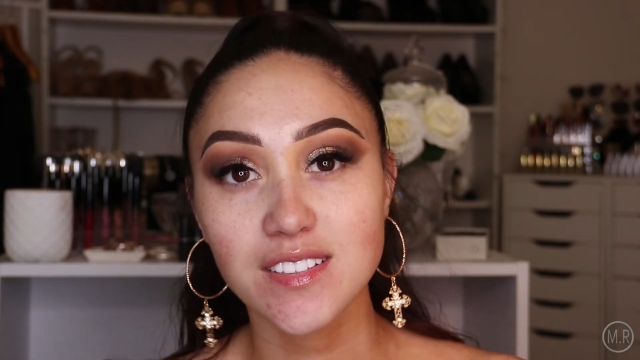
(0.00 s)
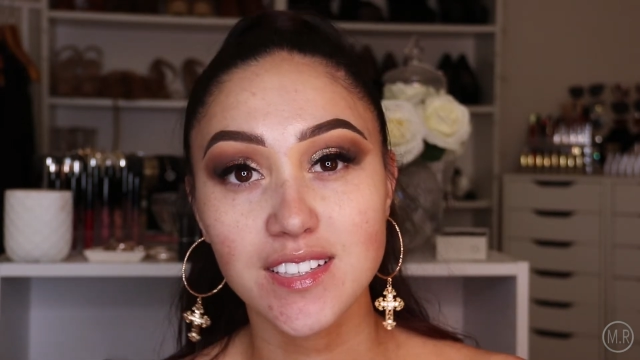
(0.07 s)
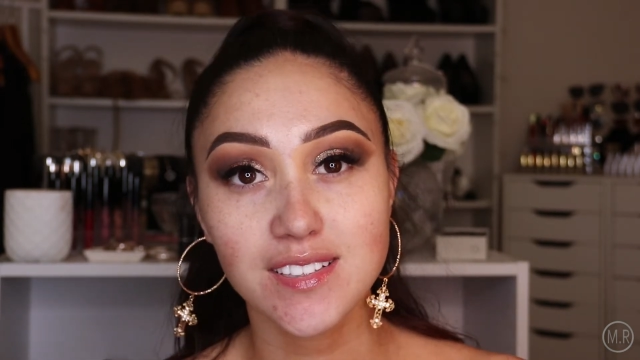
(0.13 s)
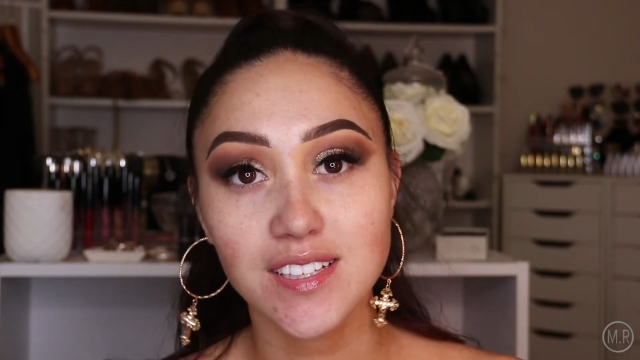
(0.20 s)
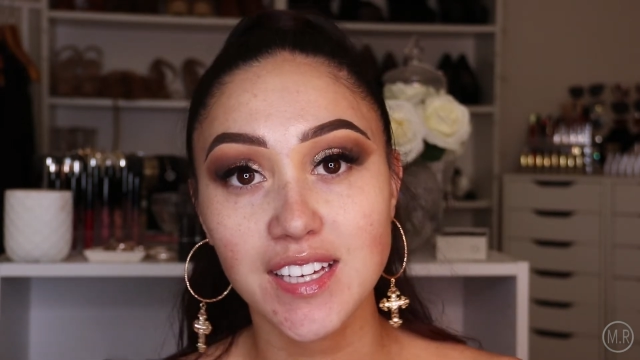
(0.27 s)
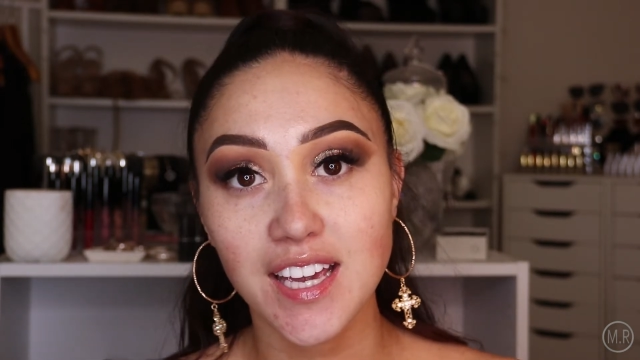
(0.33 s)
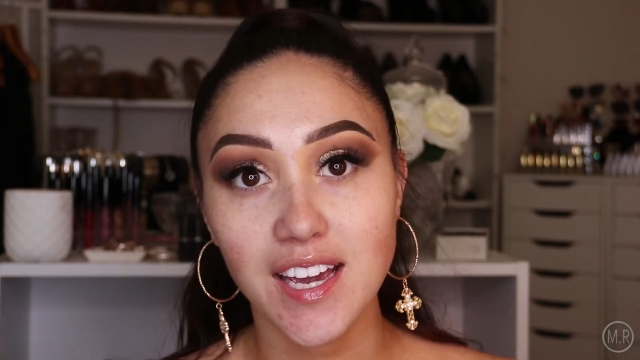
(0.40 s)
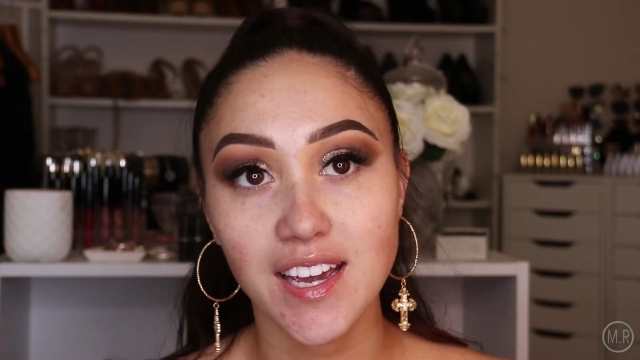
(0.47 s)

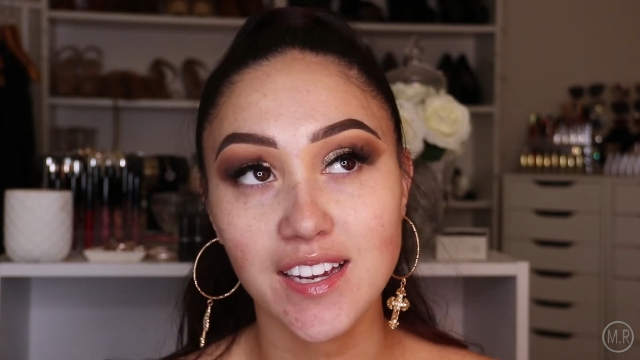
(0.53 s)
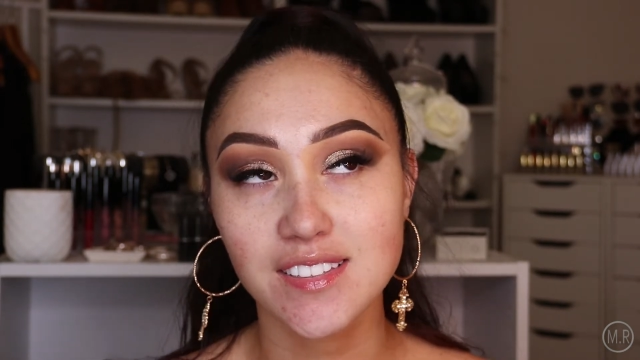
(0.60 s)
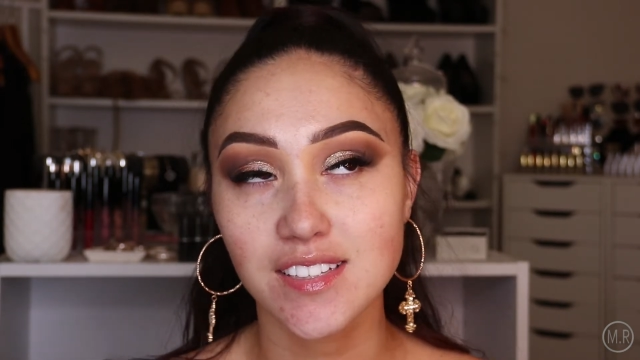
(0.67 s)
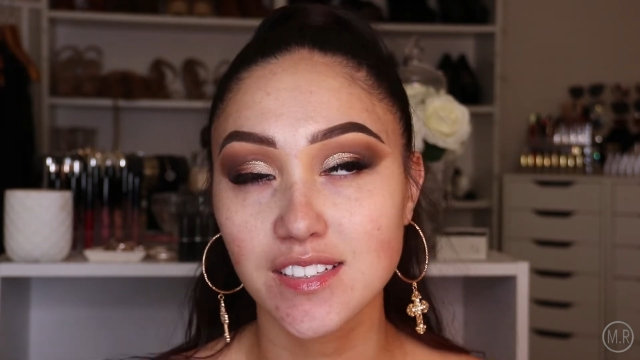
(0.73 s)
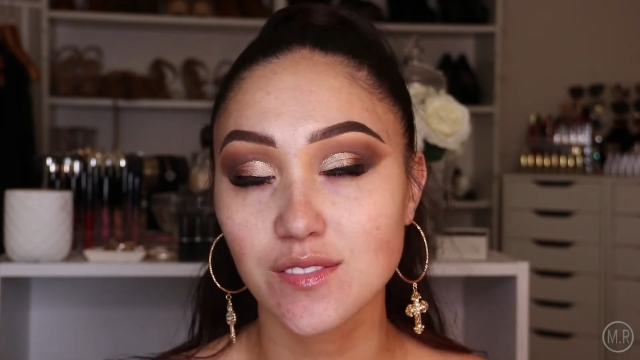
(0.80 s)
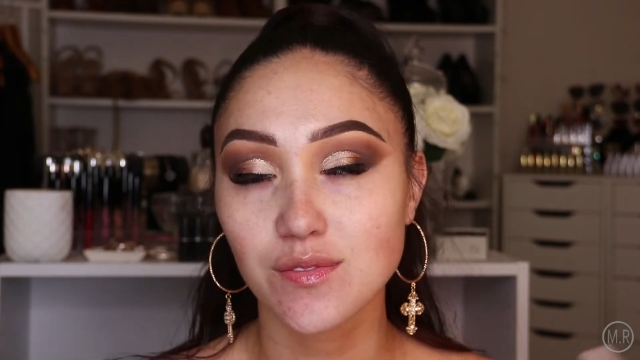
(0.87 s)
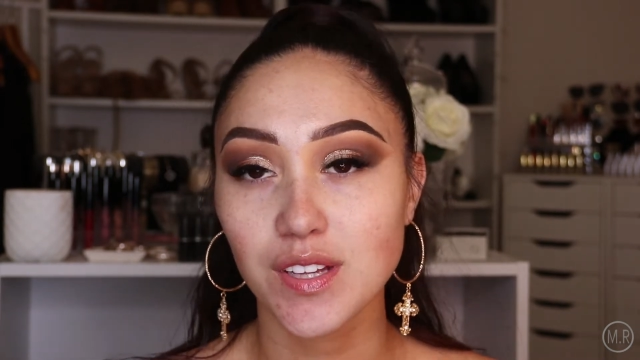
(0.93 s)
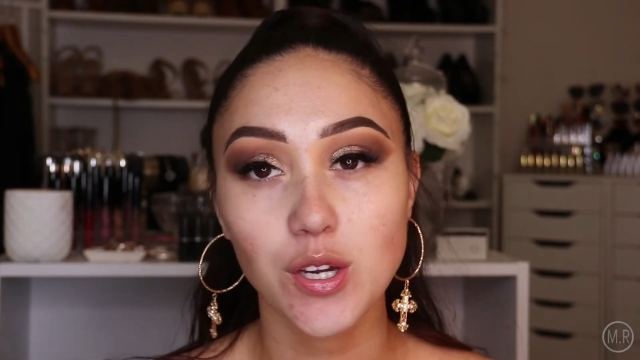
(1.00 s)
doesn't get
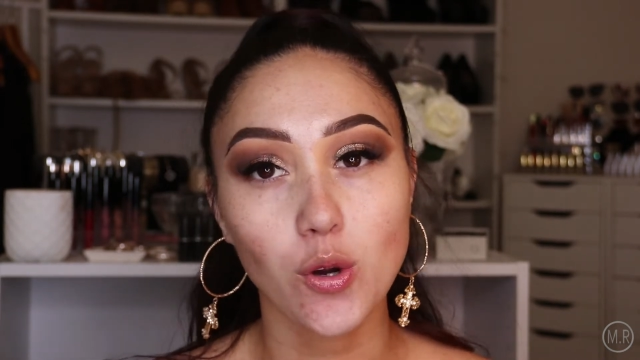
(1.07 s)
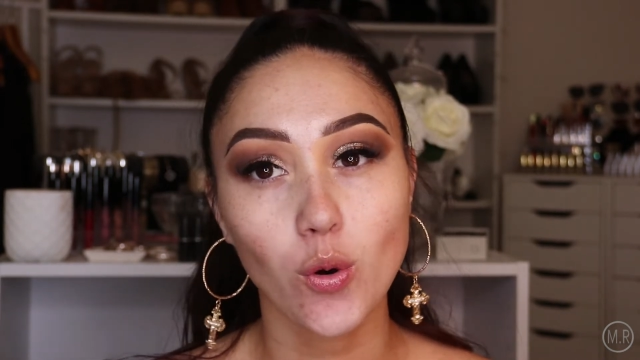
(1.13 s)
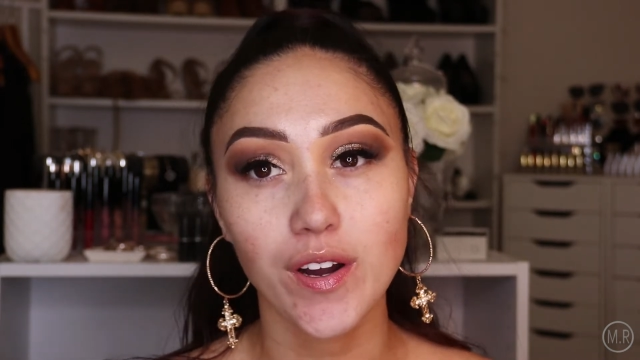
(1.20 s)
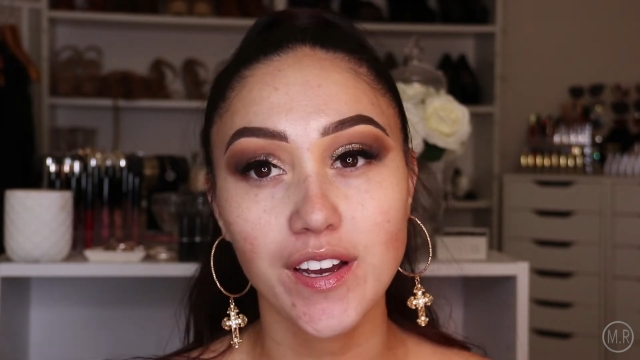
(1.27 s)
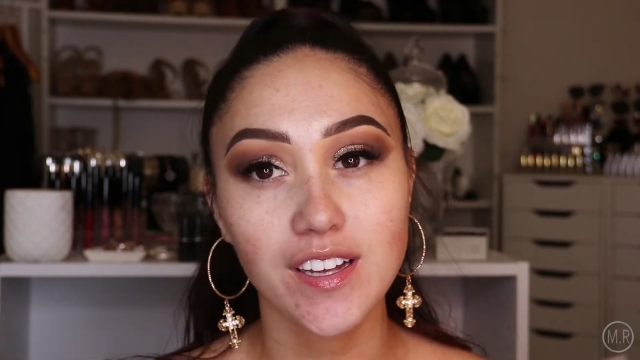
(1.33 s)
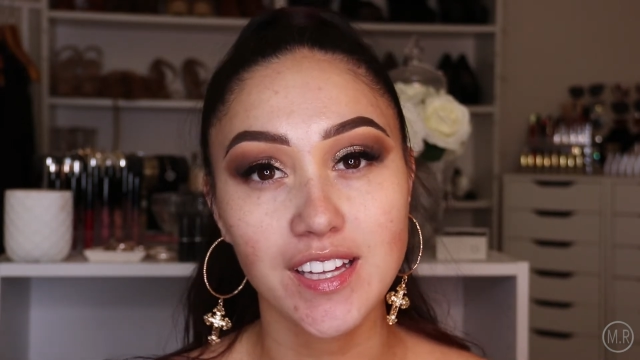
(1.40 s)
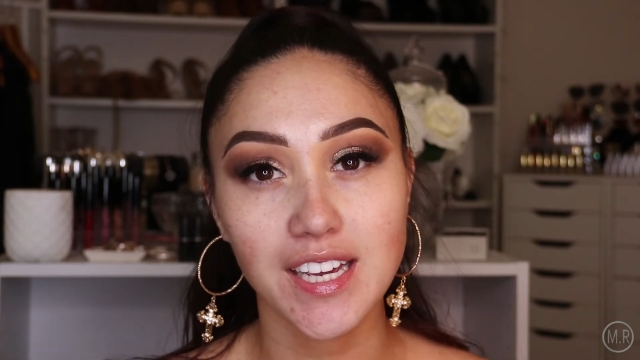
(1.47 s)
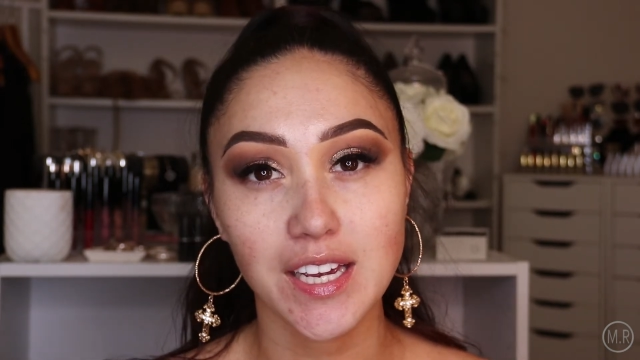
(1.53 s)
excessively
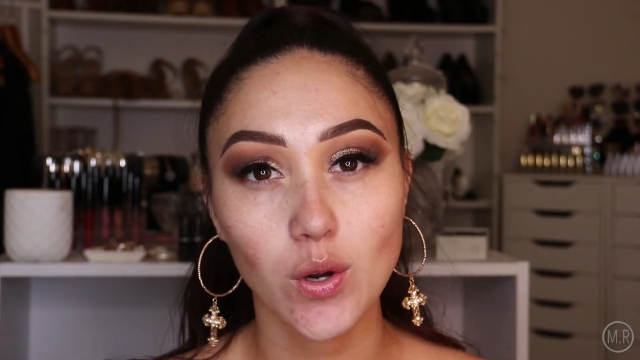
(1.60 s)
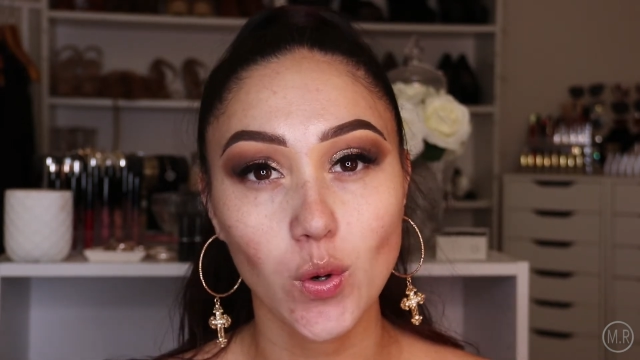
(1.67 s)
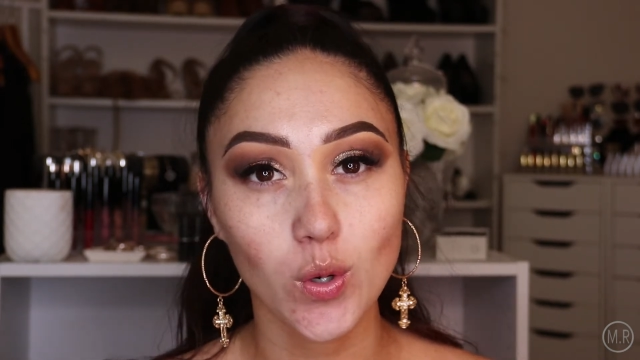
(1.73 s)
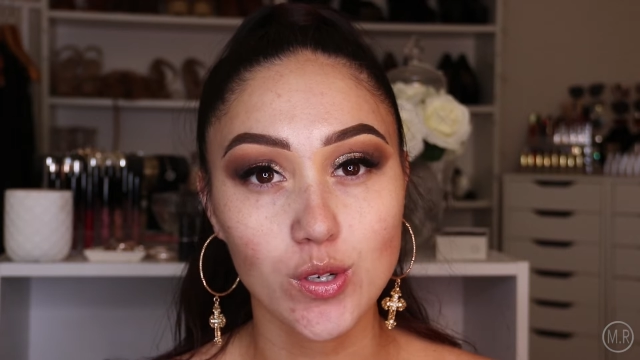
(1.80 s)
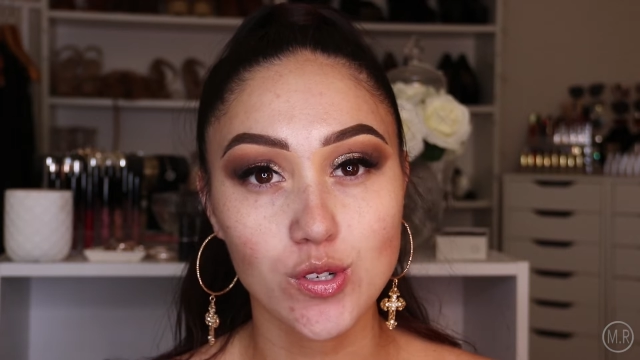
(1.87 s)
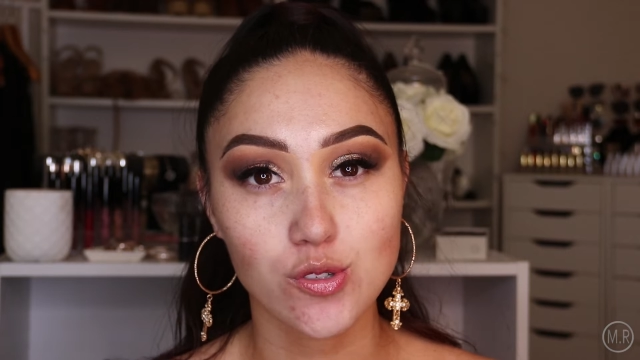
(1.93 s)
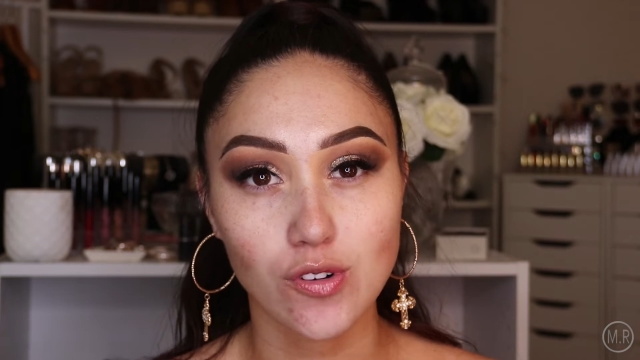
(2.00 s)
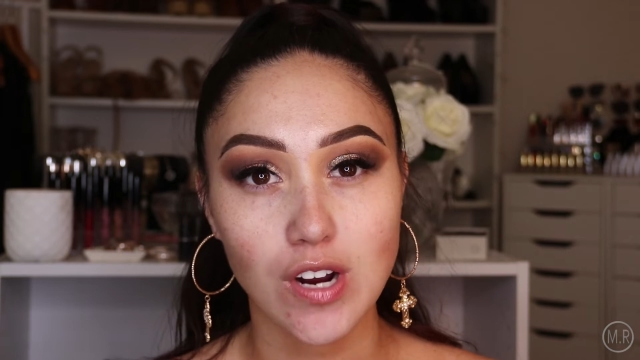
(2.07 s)
oily
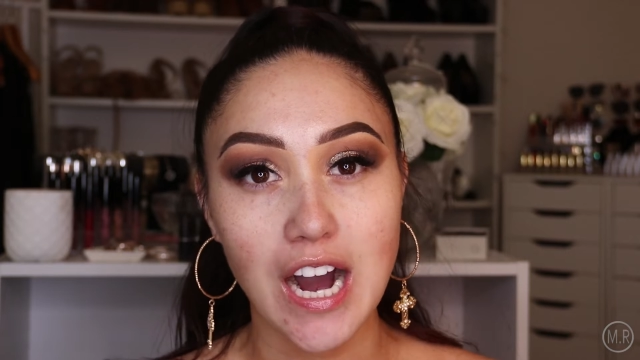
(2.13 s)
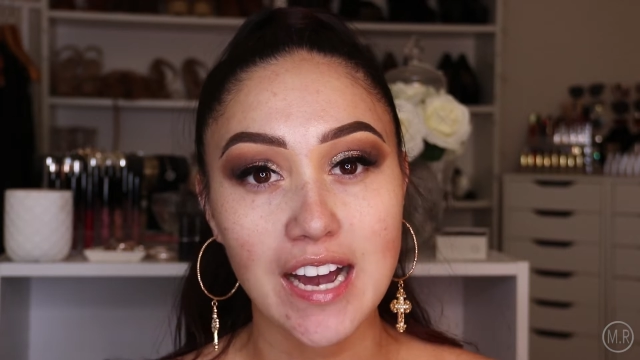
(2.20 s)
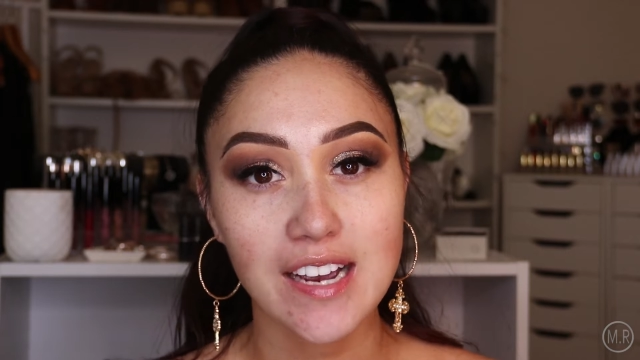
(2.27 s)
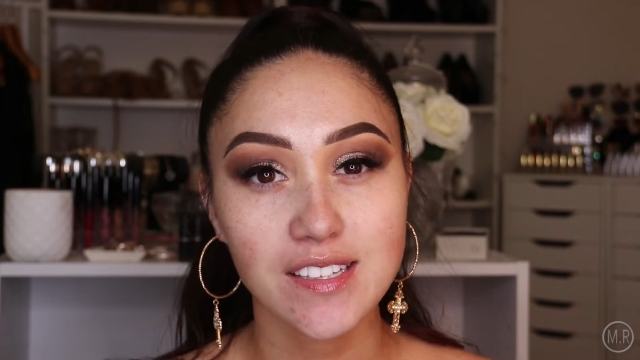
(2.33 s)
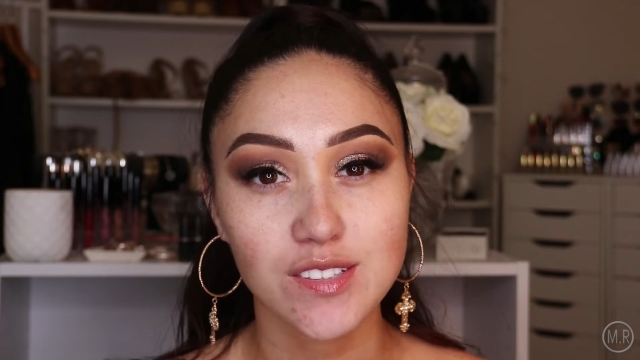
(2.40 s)
or dry,